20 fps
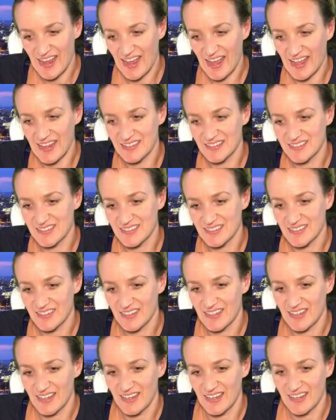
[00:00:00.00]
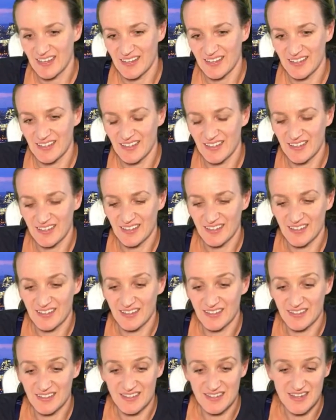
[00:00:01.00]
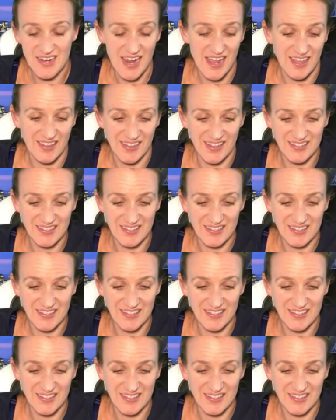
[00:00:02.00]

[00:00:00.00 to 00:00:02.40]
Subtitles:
And yeah,